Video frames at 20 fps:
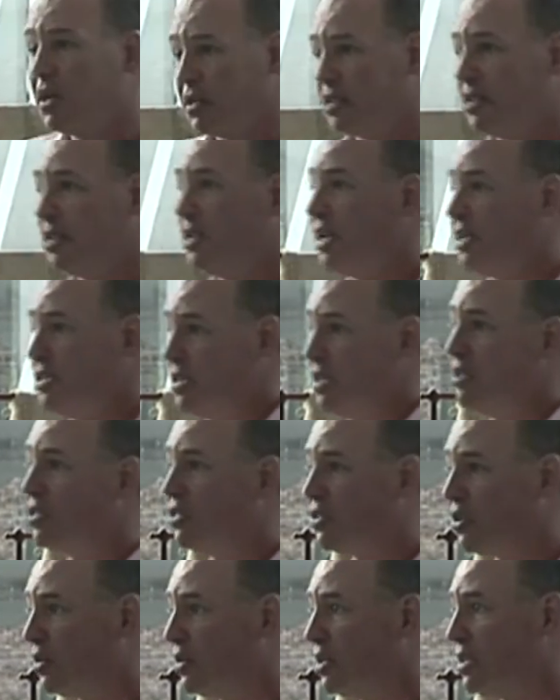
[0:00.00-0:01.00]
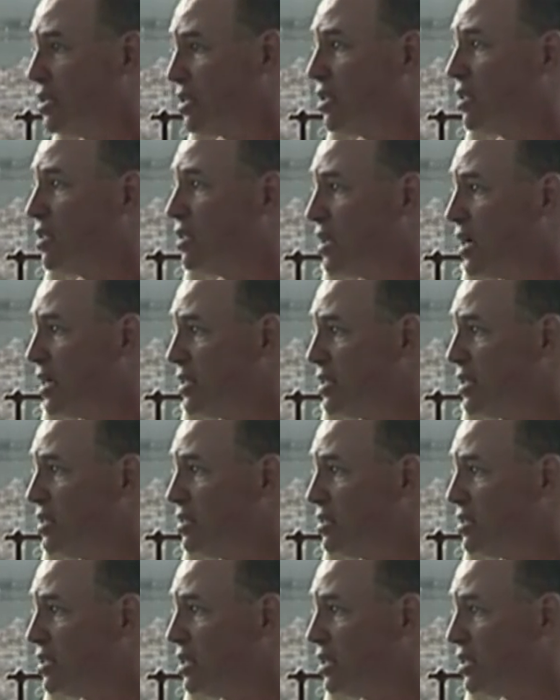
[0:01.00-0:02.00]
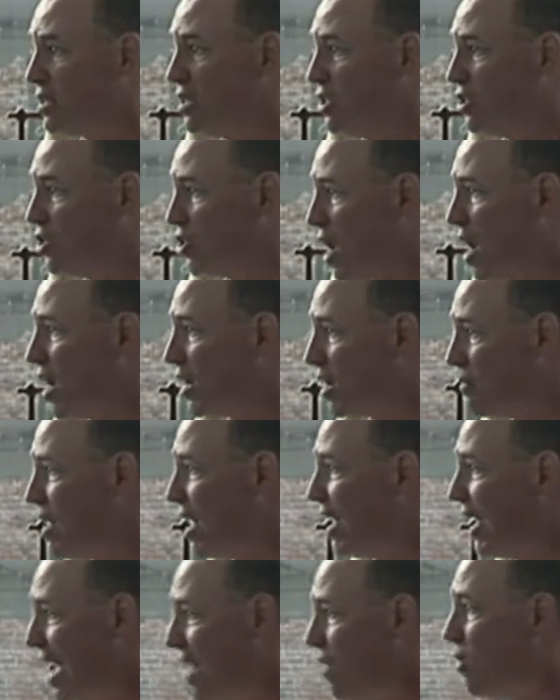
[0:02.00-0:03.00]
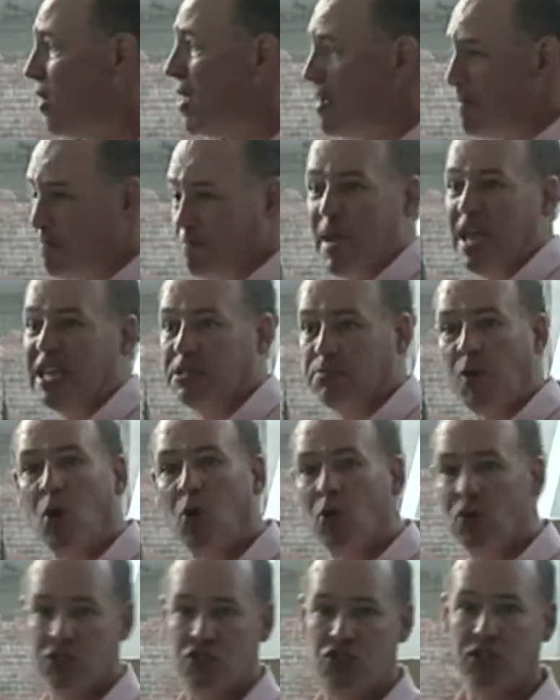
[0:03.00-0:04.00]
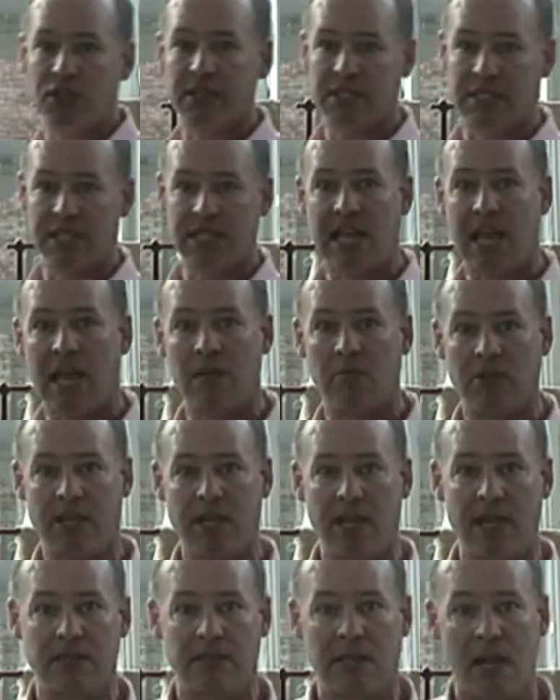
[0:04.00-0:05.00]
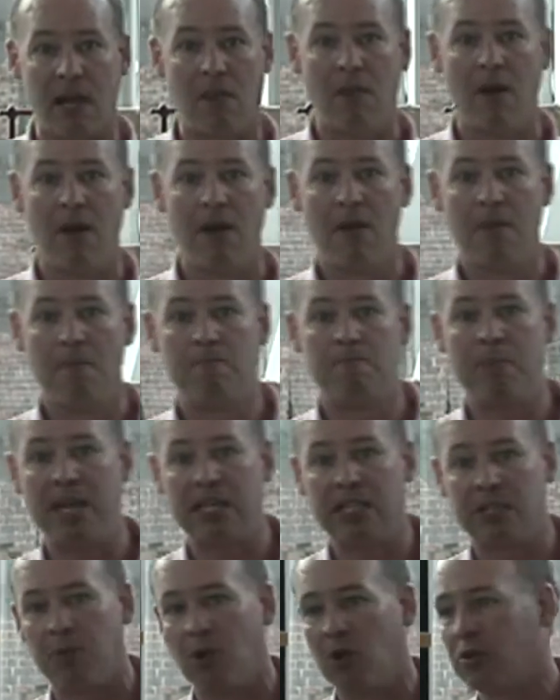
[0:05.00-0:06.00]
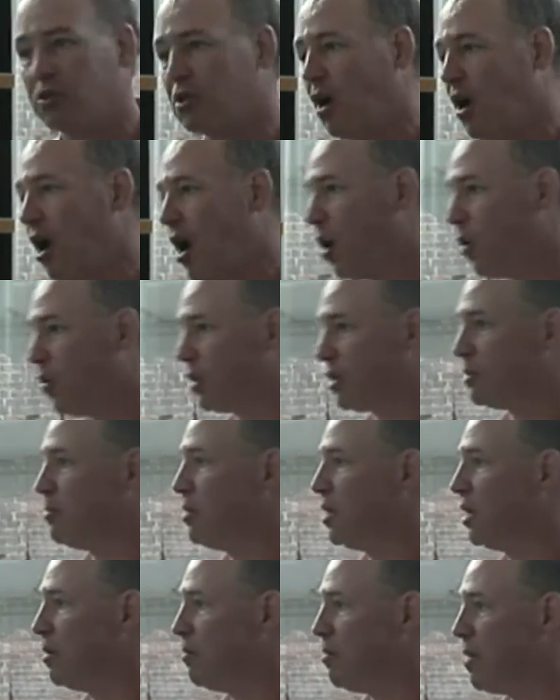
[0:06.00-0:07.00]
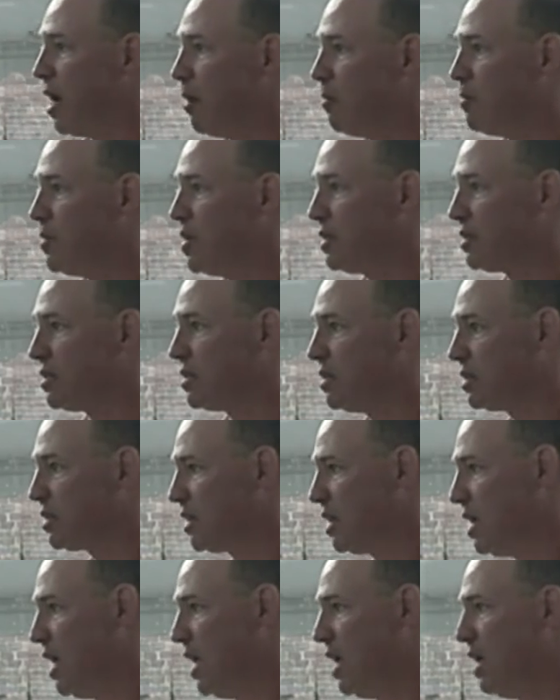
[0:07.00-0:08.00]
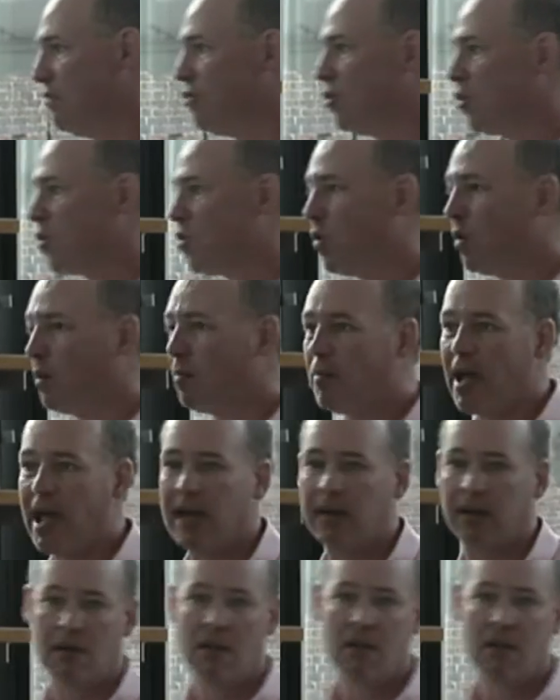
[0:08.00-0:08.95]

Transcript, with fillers: the 1930s to the 1960s, talking about how baseball was just a game at that time. Baseball's always been about business, even going back